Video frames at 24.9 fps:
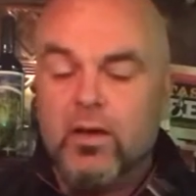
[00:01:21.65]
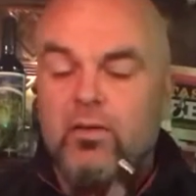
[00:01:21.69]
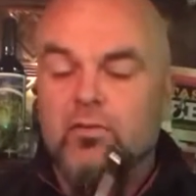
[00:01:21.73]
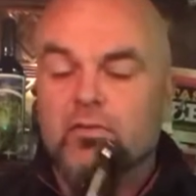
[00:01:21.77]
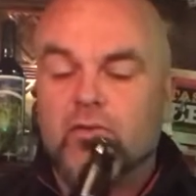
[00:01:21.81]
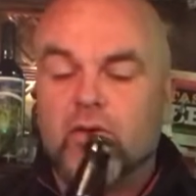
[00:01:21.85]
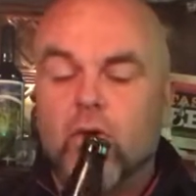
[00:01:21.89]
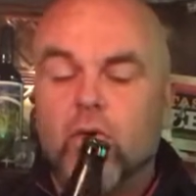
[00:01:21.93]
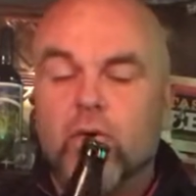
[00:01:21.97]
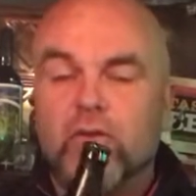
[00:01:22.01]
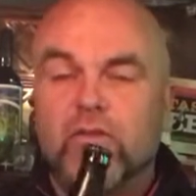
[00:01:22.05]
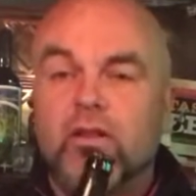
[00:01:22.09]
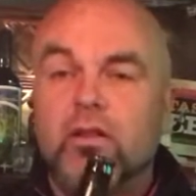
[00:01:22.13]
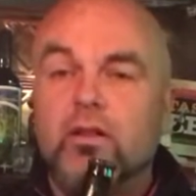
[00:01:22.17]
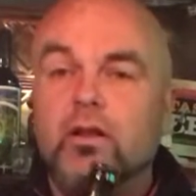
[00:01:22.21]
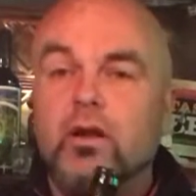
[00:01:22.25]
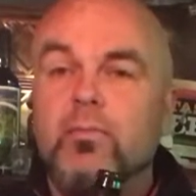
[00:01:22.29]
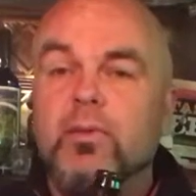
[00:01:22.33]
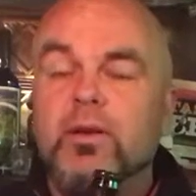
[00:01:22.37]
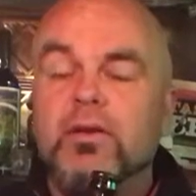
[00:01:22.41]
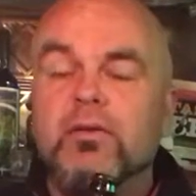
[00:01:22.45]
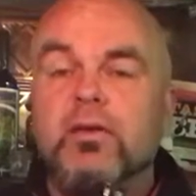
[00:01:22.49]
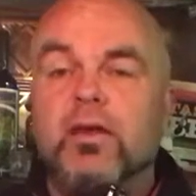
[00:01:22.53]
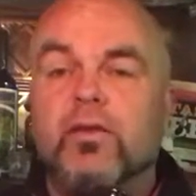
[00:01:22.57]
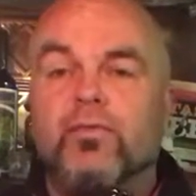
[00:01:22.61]
So it's a
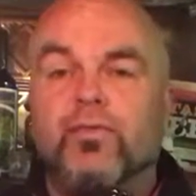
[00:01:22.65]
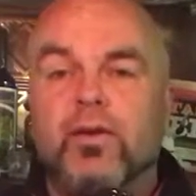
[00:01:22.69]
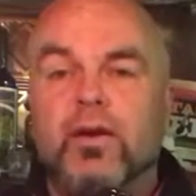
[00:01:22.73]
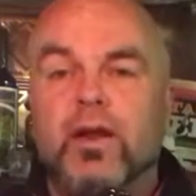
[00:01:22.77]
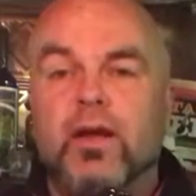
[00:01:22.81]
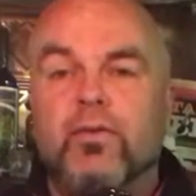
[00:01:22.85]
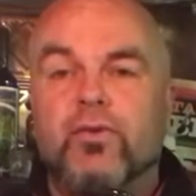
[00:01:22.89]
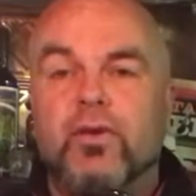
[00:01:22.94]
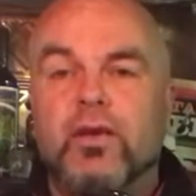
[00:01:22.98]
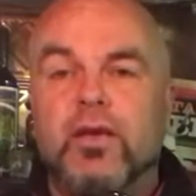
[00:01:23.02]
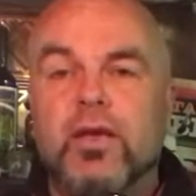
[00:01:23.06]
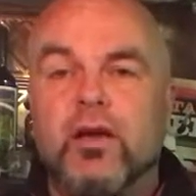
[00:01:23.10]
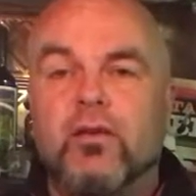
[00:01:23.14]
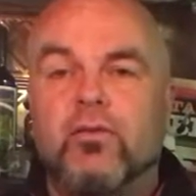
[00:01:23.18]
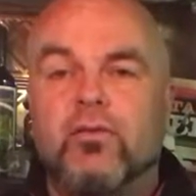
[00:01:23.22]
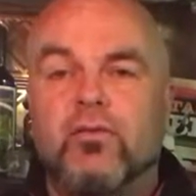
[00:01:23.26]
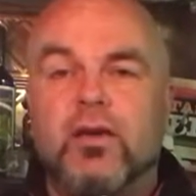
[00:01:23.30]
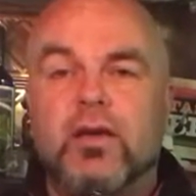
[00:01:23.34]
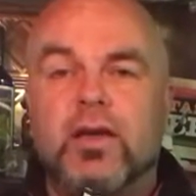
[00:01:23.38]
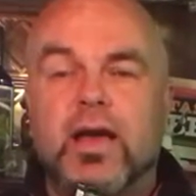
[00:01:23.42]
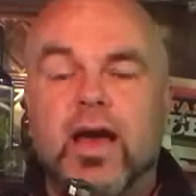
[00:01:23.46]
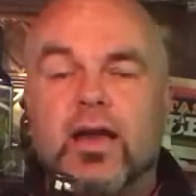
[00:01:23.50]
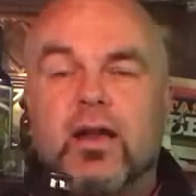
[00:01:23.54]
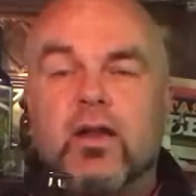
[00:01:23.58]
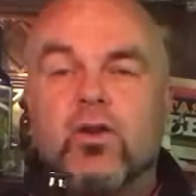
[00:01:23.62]
little bit different every year, so
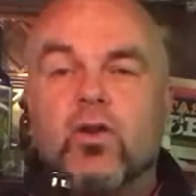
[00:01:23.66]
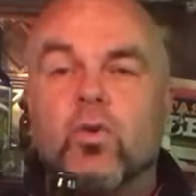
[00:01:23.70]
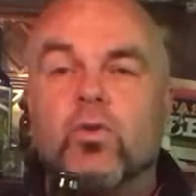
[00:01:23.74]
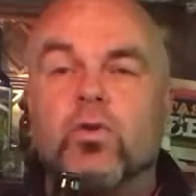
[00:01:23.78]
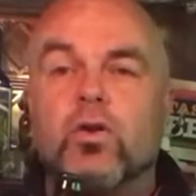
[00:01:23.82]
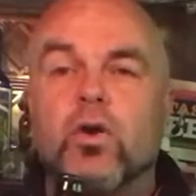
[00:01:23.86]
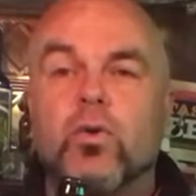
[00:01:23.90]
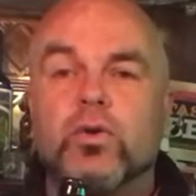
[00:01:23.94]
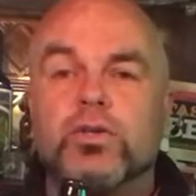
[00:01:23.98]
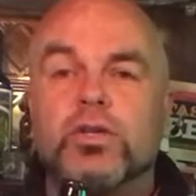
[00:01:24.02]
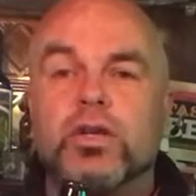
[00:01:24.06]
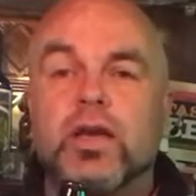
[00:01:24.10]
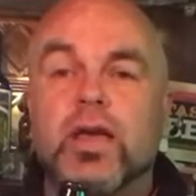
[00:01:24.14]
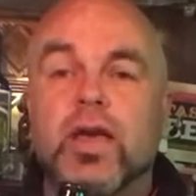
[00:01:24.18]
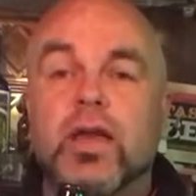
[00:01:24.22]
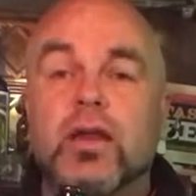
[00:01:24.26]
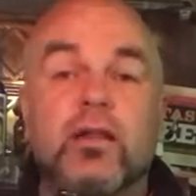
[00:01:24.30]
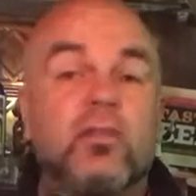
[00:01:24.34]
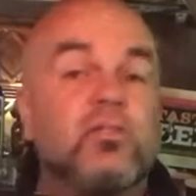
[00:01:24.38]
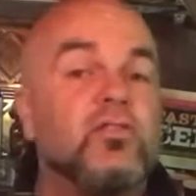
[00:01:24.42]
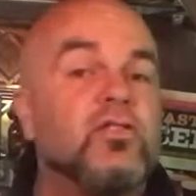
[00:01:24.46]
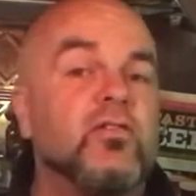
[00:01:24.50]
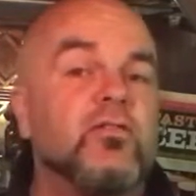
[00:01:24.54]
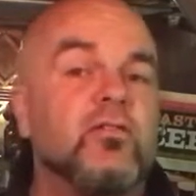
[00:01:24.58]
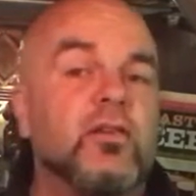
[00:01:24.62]
you kind of don't know what you get.
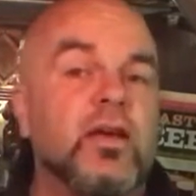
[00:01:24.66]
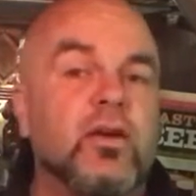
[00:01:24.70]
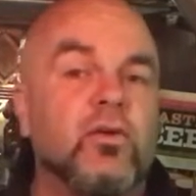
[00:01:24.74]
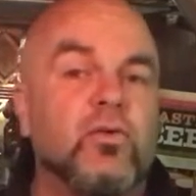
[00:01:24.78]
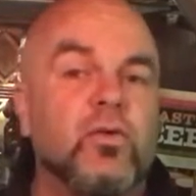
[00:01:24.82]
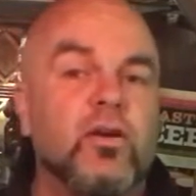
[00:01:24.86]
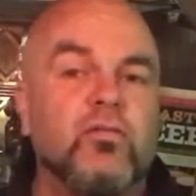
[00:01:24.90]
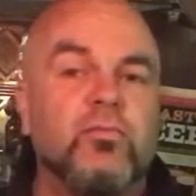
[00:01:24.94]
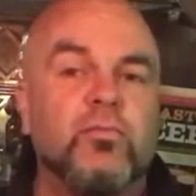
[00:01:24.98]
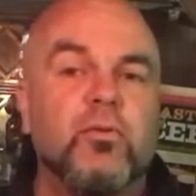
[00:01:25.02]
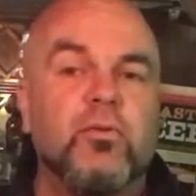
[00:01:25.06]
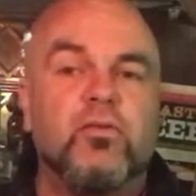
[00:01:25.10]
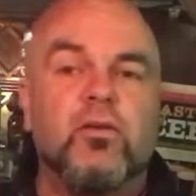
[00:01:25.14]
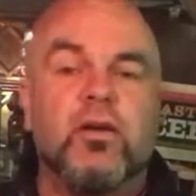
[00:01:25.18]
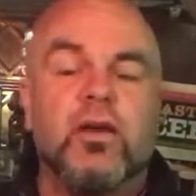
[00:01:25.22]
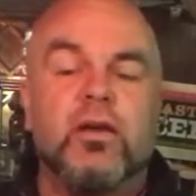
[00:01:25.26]
It's just like Christmas.